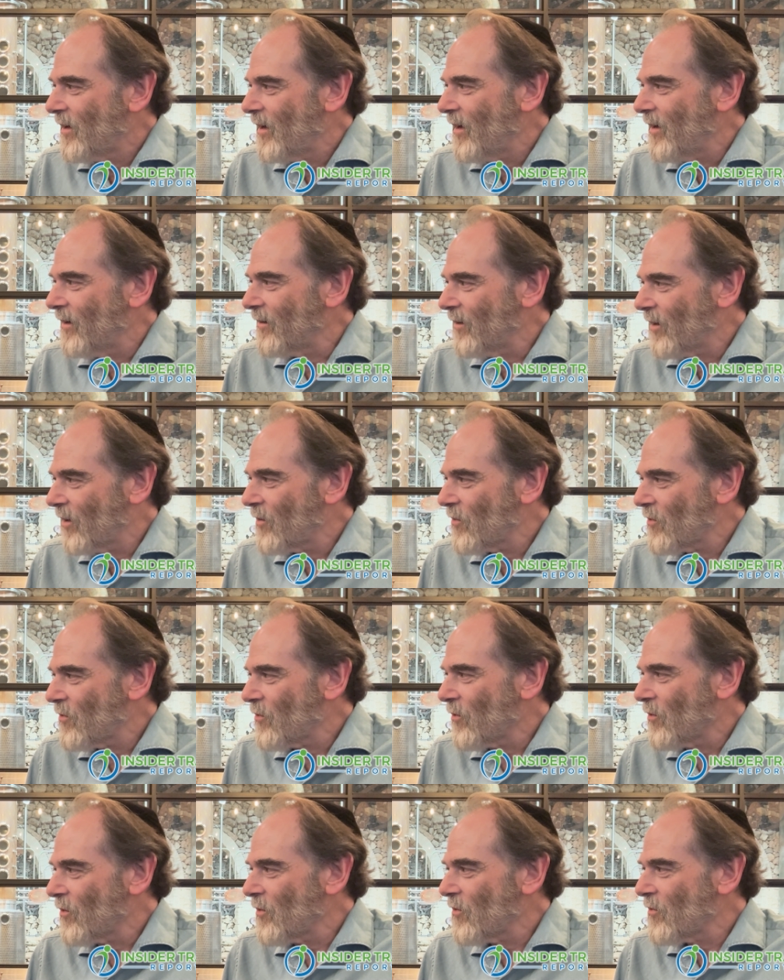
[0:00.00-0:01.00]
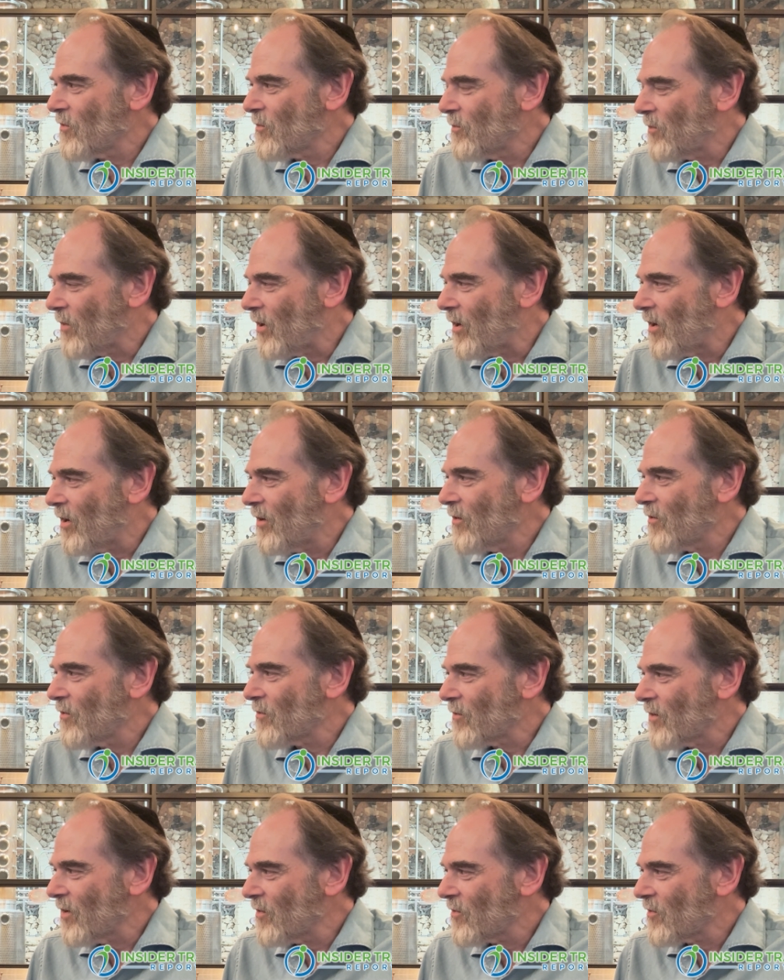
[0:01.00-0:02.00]
in liquor stores,
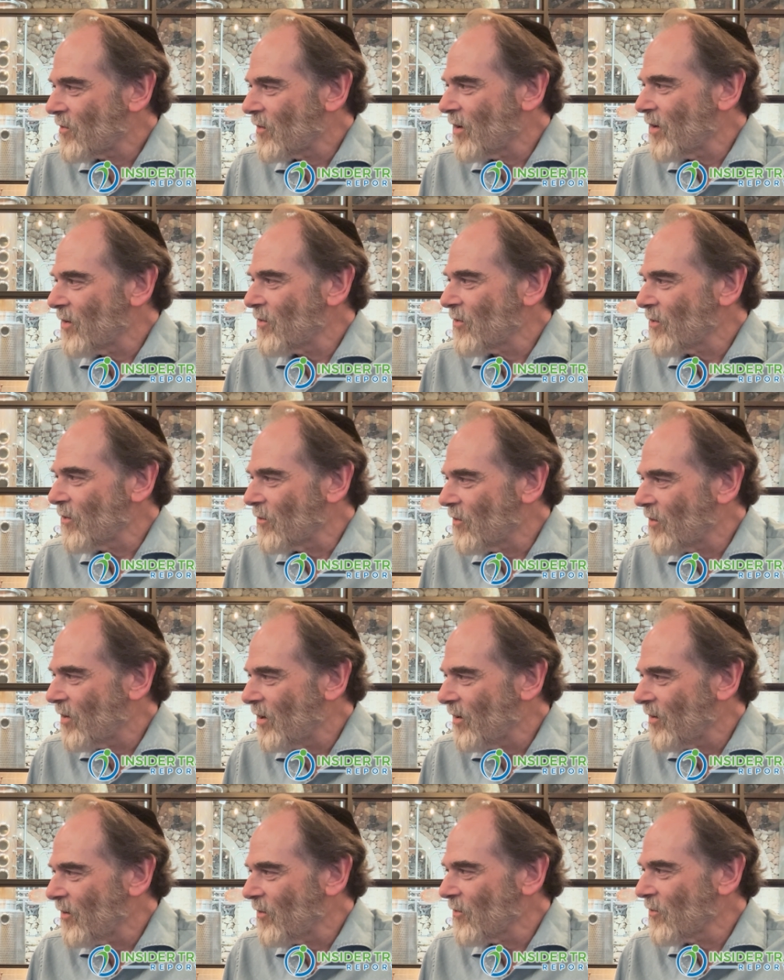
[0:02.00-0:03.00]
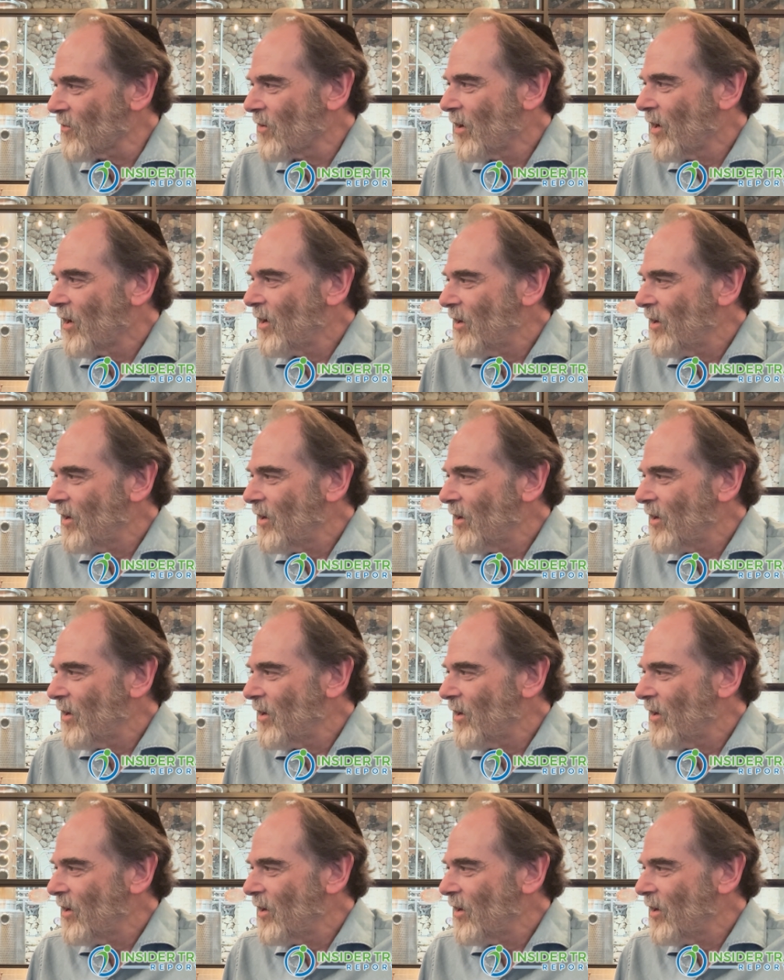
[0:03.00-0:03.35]
bars, restaurants, hotels.